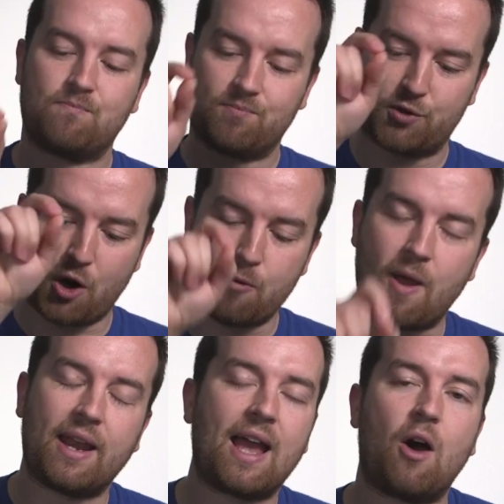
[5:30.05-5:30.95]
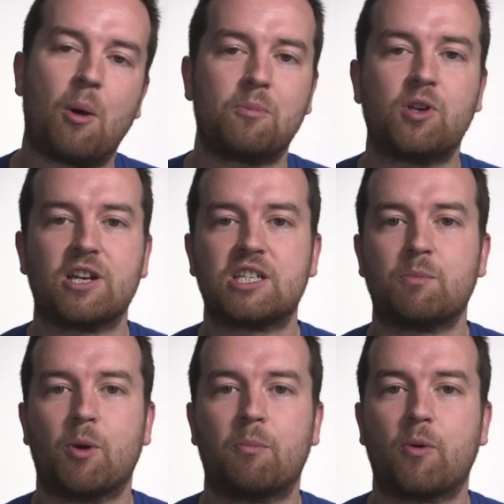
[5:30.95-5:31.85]
start writing out a
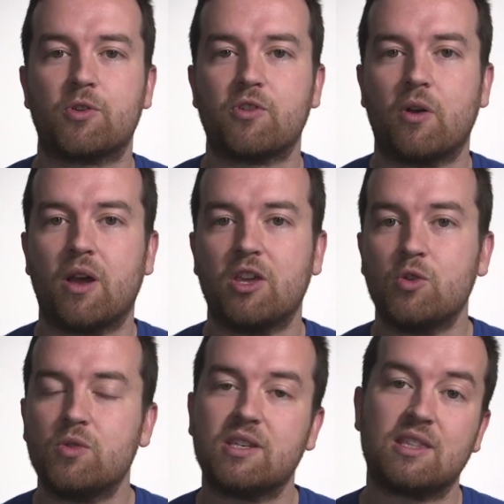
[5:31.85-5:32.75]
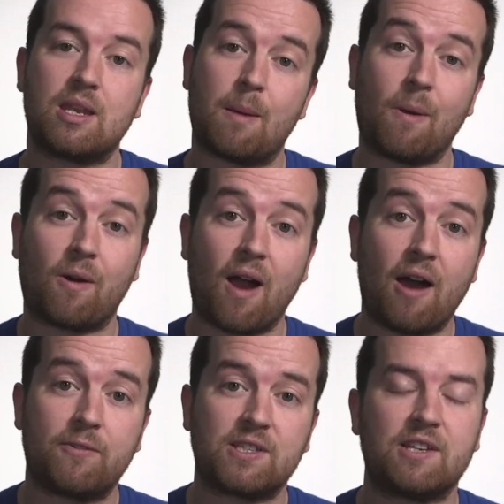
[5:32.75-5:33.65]
customer persona using the
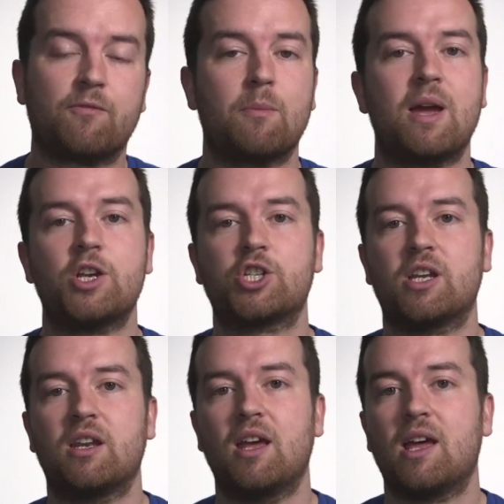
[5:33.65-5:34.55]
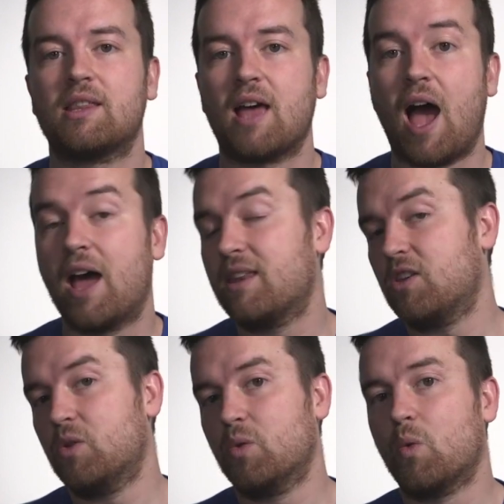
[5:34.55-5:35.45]
demographics information that
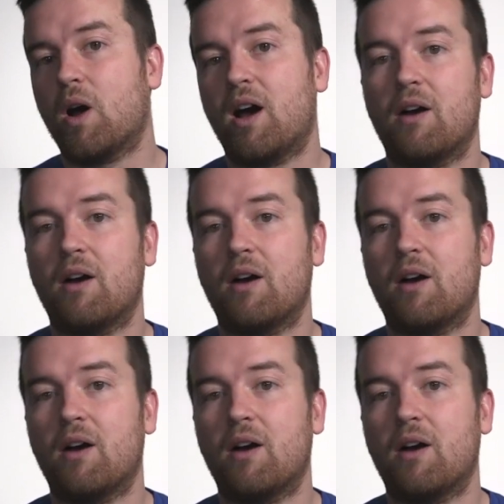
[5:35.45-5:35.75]
you